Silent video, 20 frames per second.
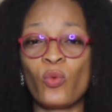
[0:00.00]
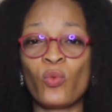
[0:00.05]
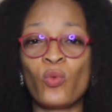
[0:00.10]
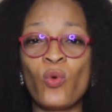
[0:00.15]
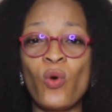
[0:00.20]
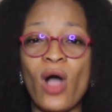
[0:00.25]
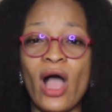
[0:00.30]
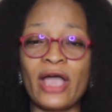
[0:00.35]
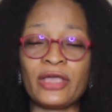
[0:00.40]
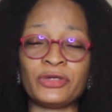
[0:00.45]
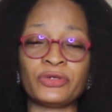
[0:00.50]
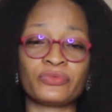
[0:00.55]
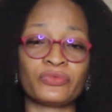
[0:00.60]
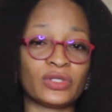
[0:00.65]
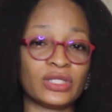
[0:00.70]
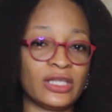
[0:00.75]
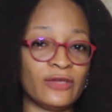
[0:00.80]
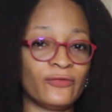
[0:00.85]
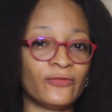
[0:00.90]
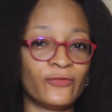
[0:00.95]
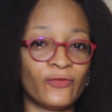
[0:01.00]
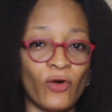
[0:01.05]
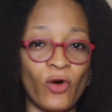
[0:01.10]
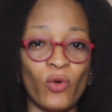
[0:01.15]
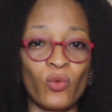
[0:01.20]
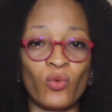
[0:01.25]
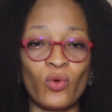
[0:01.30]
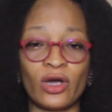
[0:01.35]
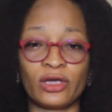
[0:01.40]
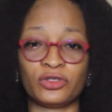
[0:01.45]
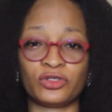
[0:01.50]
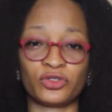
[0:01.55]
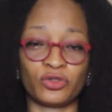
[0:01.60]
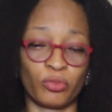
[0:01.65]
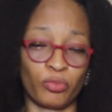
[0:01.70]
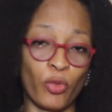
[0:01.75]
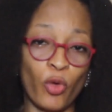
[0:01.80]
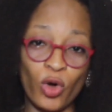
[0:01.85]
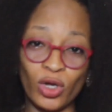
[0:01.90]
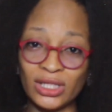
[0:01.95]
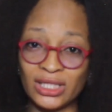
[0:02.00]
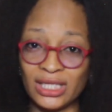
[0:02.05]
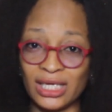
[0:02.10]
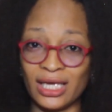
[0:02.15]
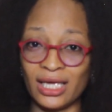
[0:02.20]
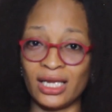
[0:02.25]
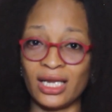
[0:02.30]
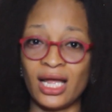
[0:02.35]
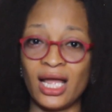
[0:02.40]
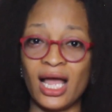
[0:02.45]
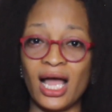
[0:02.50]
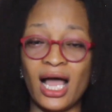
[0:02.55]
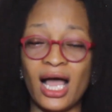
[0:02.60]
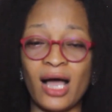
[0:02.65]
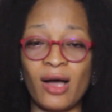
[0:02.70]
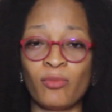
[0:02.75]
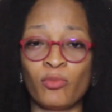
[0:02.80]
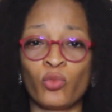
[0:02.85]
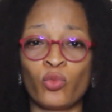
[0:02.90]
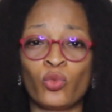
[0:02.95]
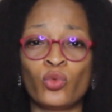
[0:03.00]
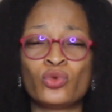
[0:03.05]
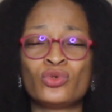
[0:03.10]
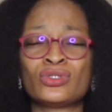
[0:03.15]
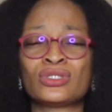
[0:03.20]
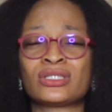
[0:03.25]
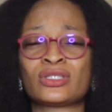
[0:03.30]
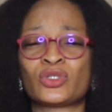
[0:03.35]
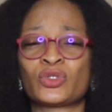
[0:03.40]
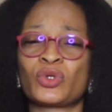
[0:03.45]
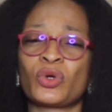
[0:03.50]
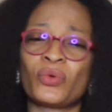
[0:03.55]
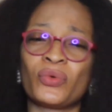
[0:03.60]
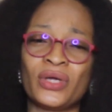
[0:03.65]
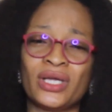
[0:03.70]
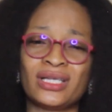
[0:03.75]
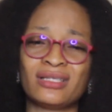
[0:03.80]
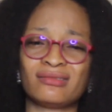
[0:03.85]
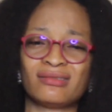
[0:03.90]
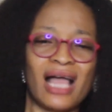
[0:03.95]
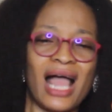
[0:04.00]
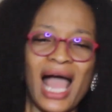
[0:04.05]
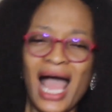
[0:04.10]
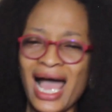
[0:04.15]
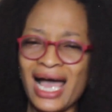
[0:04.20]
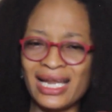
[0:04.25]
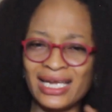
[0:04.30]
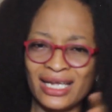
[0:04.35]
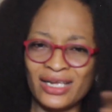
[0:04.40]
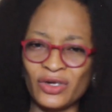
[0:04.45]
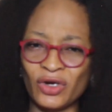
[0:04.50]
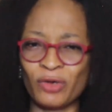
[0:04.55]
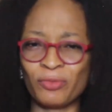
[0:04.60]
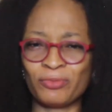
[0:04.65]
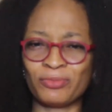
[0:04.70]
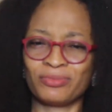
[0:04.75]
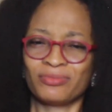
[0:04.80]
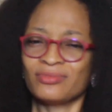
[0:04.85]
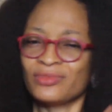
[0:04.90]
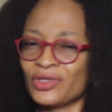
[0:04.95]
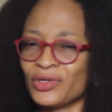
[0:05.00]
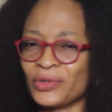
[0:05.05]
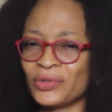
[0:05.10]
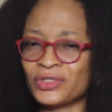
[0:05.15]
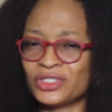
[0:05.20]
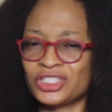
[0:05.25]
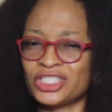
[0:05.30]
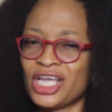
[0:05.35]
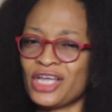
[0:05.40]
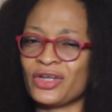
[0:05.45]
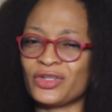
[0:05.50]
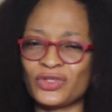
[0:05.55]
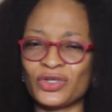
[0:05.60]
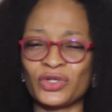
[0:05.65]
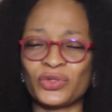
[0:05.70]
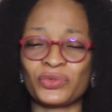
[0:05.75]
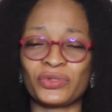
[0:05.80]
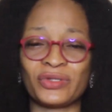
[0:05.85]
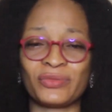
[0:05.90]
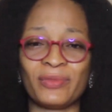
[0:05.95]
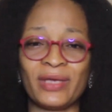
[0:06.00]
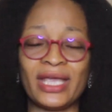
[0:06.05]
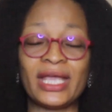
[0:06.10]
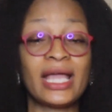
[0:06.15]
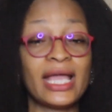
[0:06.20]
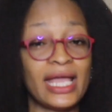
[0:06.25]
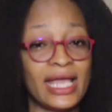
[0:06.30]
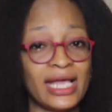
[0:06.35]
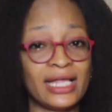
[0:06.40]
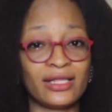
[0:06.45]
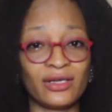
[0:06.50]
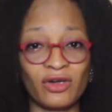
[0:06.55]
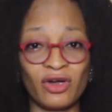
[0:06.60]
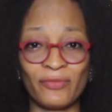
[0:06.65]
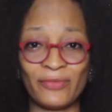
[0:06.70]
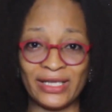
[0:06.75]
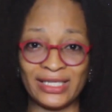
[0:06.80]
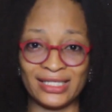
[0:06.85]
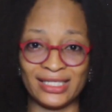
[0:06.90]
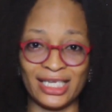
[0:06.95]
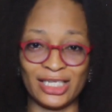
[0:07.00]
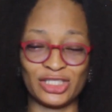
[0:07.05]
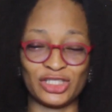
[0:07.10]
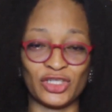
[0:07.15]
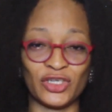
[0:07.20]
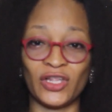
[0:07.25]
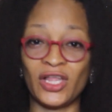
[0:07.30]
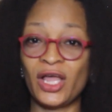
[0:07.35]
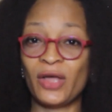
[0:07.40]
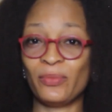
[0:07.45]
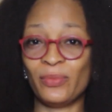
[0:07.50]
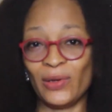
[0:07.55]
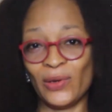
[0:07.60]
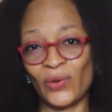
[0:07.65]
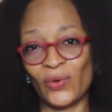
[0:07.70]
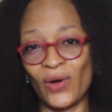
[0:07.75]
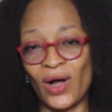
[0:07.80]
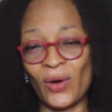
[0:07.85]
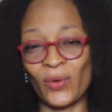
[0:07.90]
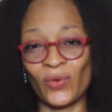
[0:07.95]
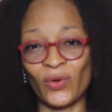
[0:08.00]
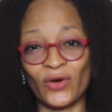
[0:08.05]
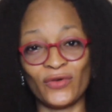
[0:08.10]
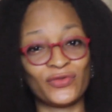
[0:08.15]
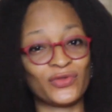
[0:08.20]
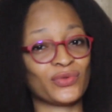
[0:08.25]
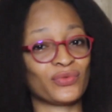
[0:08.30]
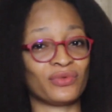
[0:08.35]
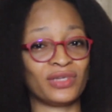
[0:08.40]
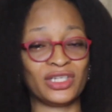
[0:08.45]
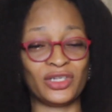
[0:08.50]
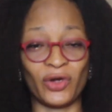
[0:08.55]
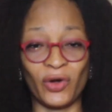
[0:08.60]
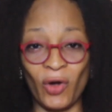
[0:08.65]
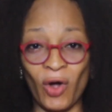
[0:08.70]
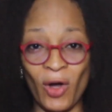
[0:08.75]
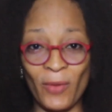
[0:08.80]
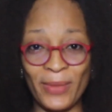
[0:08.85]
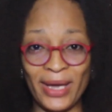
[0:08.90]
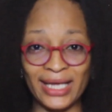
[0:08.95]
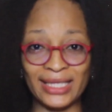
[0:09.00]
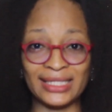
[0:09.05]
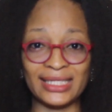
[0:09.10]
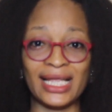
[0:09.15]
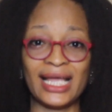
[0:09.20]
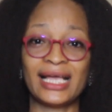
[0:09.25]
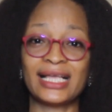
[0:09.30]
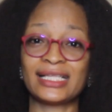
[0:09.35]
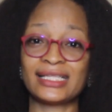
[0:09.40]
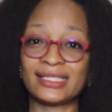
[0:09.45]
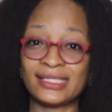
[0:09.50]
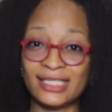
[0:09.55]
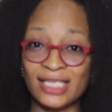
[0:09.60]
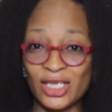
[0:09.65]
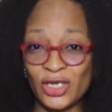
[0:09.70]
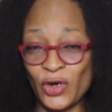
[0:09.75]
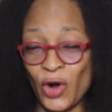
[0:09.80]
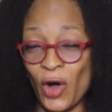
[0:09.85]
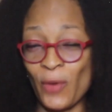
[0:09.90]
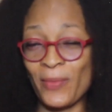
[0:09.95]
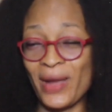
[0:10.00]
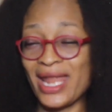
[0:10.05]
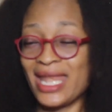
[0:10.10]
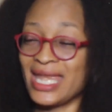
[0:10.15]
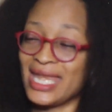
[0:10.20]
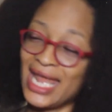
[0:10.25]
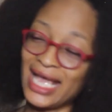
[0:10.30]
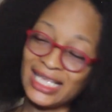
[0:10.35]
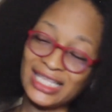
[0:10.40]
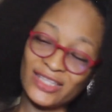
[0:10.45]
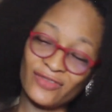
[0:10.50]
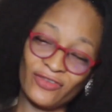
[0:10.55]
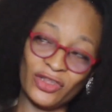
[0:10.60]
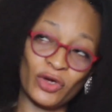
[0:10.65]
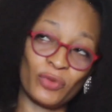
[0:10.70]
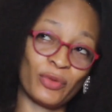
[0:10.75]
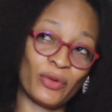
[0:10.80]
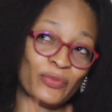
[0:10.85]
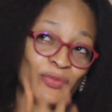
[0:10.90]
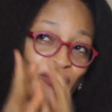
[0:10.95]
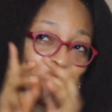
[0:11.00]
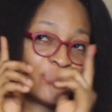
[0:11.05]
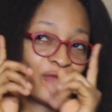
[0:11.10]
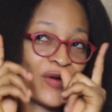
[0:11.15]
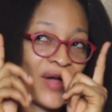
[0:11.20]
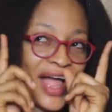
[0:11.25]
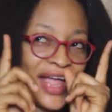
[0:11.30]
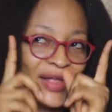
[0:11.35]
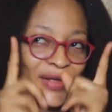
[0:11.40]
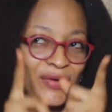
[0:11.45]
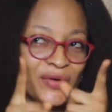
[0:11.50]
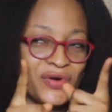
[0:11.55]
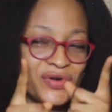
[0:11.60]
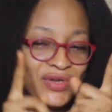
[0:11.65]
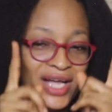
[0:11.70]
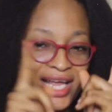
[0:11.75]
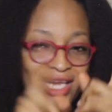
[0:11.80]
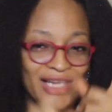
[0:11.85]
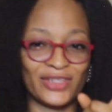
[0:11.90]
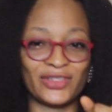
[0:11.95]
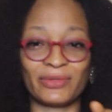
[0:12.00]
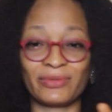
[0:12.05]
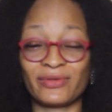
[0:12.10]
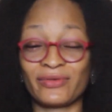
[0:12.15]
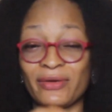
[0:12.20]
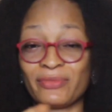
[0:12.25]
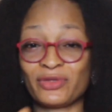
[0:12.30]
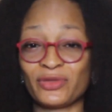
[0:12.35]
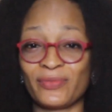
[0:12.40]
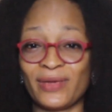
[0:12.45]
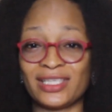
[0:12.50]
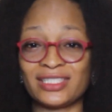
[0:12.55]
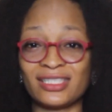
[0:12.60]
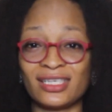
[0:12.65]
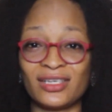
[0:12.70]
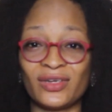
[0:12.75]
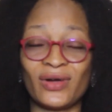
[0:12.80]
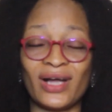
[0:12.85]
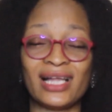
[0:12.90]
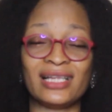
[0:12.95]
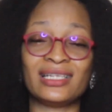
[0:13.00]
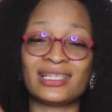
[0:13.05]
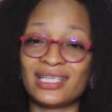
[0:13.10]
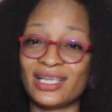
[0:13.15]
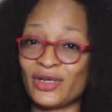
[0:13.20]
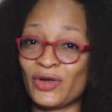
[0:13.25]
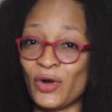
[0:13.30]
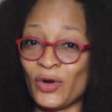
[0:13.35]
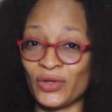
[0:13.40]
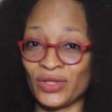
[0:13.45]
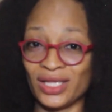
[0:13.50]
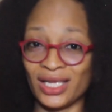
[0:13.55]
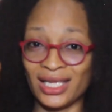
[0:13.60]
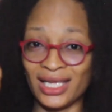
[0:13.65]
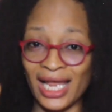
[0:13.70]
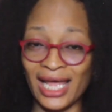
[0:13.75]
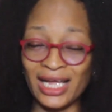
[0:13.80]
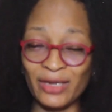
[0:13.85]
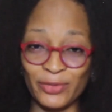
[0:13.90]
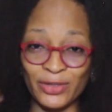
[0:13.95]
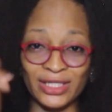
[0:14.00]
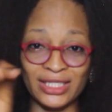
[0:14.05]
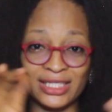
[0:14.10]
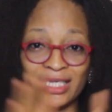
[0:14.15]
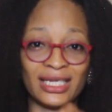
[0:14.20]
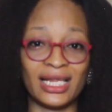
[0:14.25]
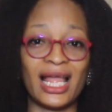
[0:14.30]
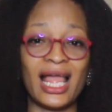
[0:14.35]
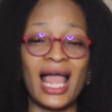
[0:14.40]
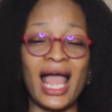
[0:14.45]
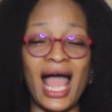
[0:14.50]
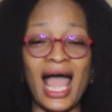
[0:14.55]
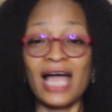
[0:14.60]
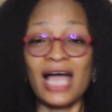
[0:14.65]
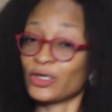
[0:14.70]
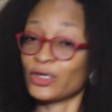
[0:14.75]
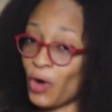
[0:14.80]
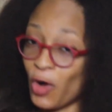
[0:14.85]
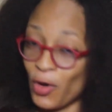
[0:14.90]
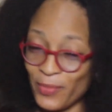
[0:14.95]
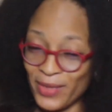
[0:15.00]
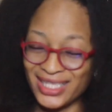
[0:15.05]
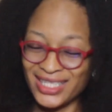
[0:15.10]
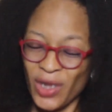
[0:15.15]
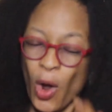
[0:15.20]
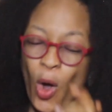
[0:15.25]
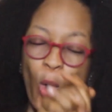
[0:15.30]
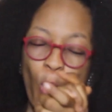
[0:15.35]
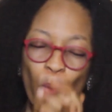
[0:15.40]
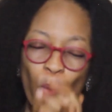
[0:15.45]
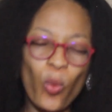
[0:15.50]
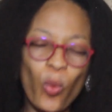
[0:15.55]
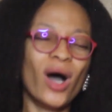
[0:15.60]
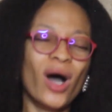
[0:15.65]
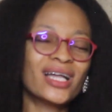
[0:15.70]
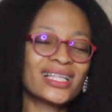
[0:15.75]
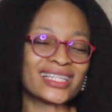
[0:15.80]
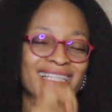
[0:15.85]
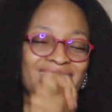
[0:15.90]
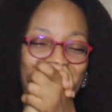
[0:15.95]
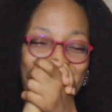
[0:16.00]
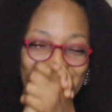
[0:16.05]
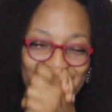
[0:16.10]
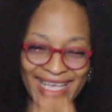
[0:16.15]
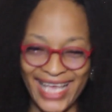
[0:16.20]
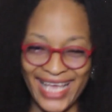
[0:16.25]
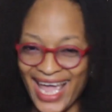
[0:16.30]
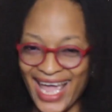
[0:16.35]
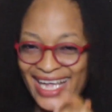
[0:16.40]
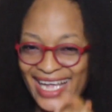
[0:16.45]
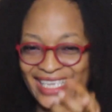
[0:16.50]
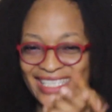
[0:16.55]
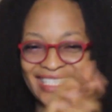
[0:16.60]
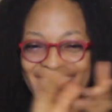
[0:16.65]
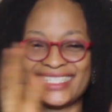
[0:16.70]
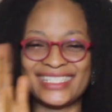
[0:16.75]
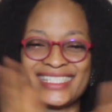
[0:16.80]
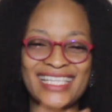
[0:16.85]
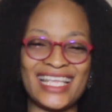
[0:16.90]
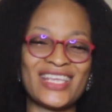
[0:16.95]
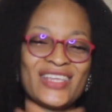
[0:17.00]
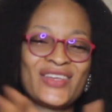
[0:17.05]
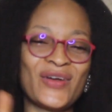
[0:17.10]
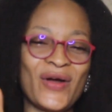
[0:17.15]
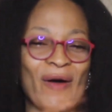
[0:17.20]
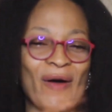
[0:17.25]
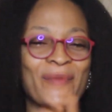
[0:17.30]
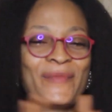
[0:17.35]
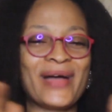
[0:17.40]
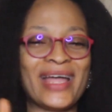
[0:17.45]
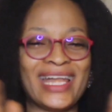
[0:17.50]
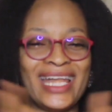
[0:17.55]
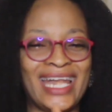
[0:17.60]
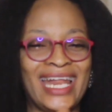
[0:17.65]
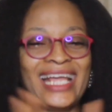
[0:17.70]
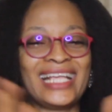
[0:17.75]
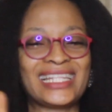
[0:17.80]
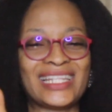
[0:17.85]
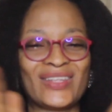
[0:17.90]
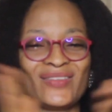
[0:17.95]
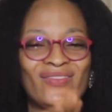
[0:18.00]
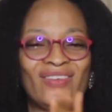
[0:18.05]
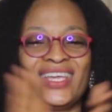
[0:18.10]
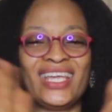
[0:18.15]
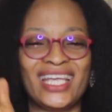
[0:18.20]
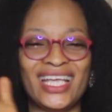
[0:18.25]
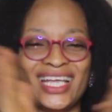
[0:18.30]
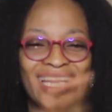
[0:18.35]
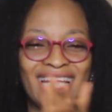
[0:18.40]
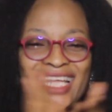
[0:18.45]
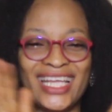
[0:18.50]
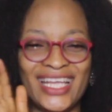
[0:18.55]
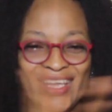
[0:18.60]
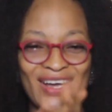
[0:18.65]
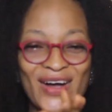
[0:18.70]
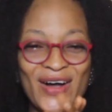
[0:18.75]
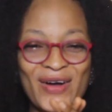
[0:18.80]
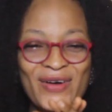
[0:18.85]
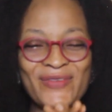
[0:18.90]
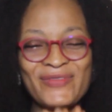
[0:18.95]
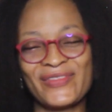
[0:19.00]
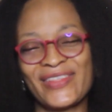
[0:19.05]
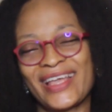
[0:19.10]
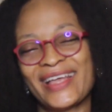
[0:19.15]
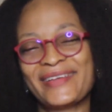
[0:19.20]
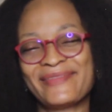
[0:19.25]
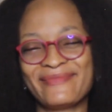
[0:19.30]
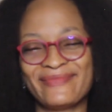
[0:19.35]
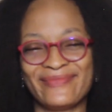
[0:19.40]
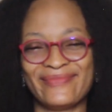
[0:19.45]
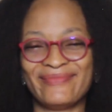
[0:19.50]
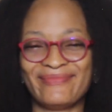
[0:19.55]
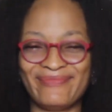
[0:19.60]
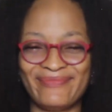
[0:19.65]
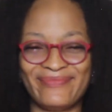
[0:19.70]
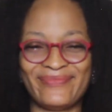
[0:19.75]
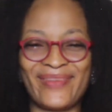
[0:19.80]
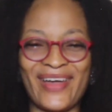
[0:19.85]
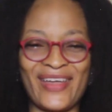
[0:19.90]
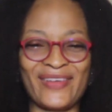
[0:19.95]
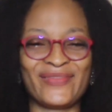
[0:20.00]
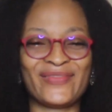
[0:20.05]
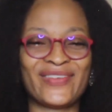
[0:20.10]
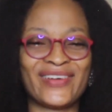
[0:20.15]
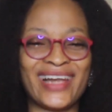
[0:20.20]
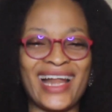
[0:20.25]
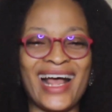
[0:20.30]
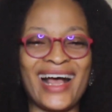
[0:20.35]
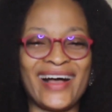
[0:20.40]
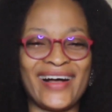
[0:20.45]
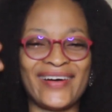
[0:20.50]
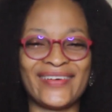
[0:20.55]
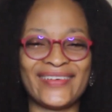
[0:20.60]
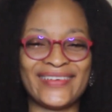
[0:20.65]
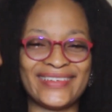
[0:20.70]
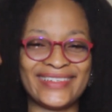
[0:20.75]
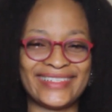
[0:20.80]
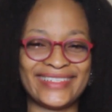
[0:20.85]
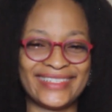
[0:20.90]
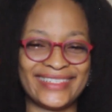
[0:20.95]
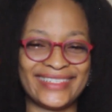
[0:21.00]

Who are you rooting for? Who are you supporting? Whose story added up? You know, share your thoughts with me in the comment section below. I would love to read your comments. See you on my next video. But before I go, kindly subscribe to my channel. Kindly click on the like button and comment once again. See you on my next video. Bye for now.